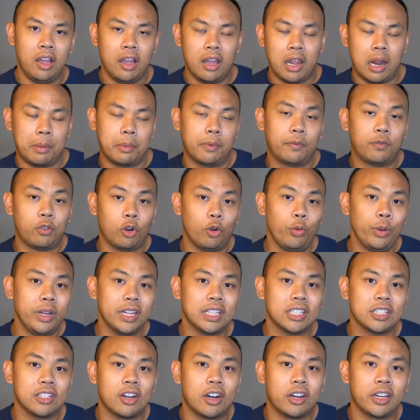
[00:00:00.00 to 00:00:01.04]
Now before we
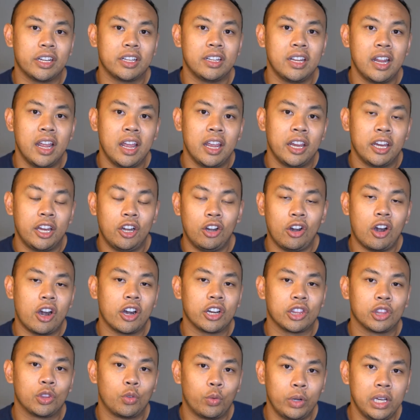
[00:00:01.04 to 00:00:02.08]
get started, here
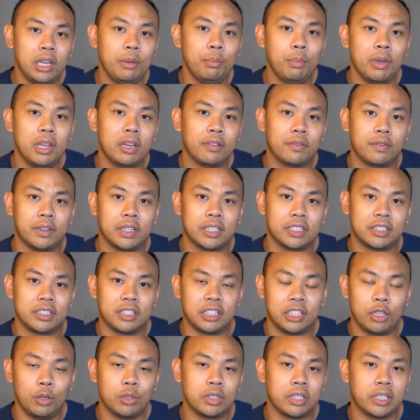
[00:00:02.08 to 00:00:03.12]
are 3 benefits
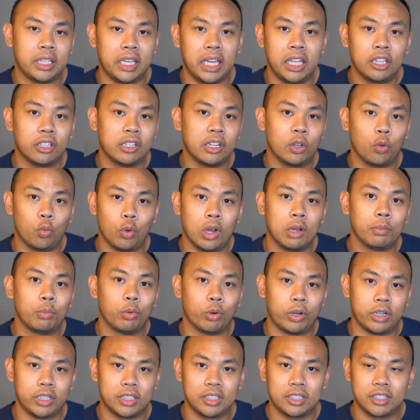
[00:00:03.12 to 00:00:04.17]
to using Ethernet wall
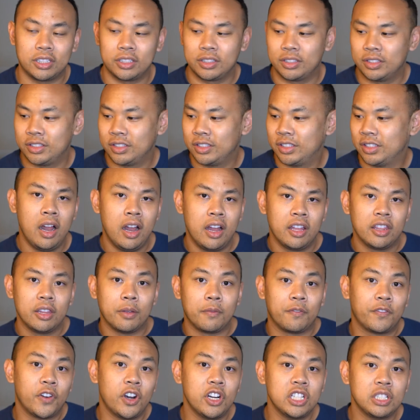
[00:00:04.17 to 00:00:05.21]
ports. The
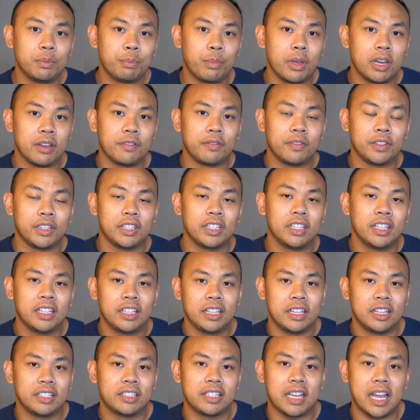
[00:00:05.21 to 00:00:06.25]
first benefit
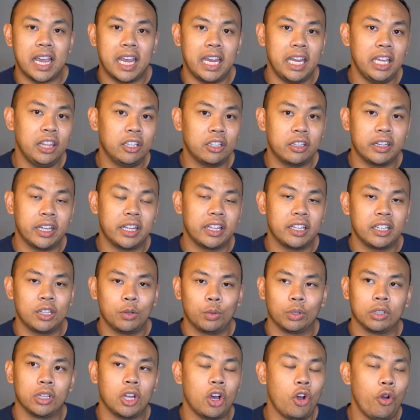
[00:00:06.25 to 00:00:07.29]
is that Ethernet
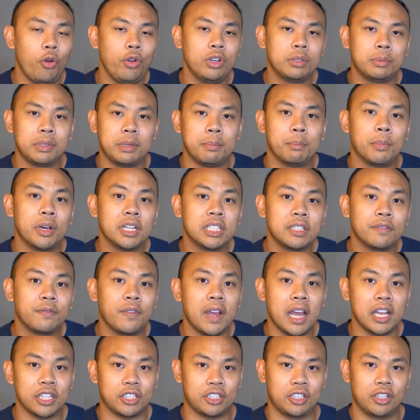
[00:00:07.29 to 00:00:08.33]
will always be much
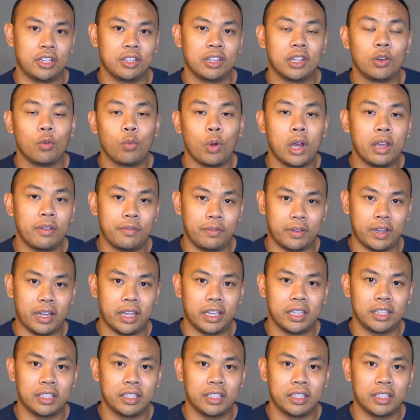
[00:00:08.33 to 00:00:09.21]
faster than Wi-Fi.